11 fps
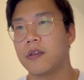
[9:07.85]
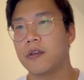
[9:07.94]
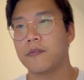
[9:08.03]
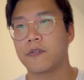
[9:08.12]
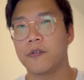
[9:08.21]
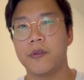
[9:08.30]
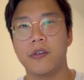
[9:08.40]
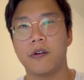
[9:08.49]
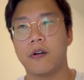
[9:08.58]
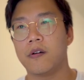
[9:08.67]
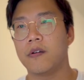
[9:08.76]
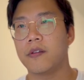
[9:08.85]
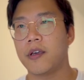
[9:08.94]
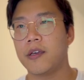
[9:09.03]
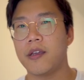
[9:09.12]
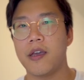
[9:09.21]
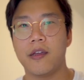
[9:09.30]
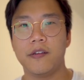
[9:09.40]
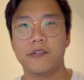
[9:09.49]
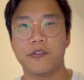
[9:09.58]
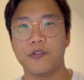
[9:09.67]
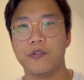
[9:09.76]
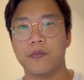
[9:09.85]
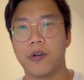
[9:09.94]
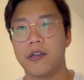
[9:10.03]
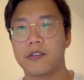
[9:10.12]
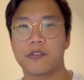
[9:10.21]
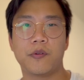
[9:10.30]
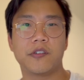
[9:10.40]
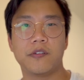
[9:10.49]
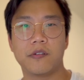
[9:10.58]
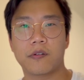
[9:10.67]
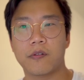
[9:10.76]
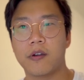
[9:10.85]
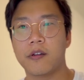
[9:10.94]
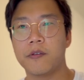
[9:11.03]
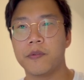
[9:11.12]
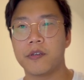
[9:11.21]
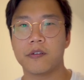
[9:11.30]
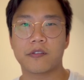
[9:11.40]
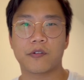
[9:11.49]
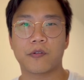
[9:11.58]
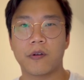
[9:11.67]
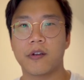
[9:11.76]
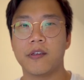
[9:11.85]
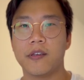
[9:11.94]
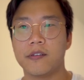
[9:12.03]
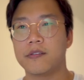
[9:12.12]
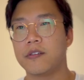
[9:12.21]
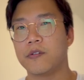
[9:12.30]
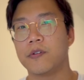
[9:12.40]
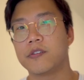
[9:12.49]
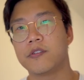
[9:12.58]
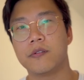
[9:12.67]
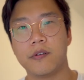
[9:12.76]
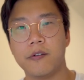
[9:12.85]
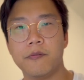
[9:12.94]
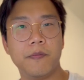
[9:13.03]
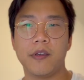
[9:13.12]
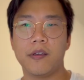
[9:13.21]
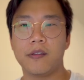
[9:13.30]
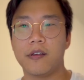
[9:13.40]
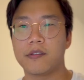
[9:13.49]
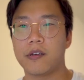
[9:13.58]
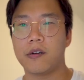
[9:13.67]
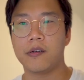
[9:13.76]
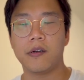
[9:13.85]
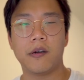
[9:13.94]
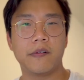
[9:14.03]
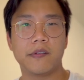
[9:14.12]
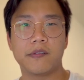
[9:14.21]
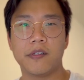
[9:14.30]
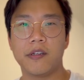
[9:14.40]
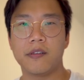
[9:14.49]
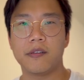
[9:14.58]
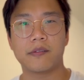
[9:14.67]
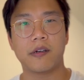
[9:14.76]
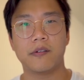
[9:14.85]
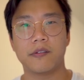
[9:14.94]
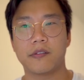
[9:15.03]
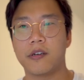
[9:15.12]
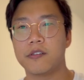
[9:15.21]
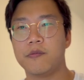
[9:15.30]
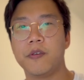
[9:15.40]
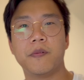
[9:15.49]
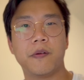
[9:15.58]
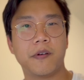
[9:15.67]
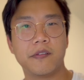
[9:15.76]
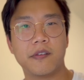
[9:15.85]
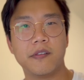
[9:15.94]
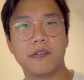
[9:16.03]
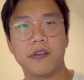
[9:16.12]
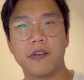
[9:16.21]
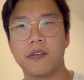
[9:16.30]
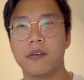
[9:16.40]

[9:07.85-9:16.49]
For me, all that added to my expression of karate because karate is the original MMA. That's how I always seen it. That's how it was taught to me by my sensei.